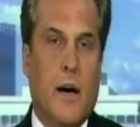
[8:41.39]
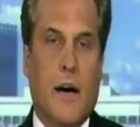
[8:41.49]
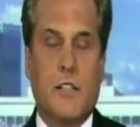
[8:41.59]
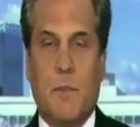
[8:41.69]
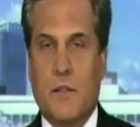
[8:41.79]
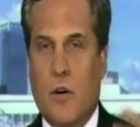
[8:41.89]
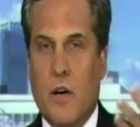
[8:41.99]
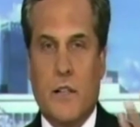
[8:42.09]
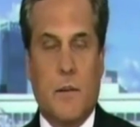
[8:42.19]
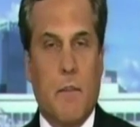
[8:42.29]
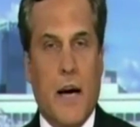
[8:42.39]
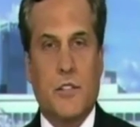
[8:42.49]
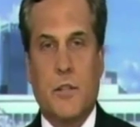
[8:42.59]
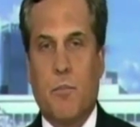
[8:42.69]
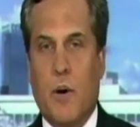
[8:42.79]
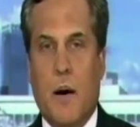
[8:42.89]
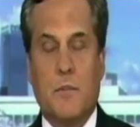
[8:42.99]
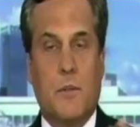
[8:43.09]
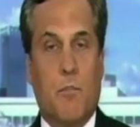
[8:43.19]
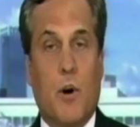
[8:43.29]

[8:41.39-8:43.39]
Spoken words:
I expect all kinds of matching problems and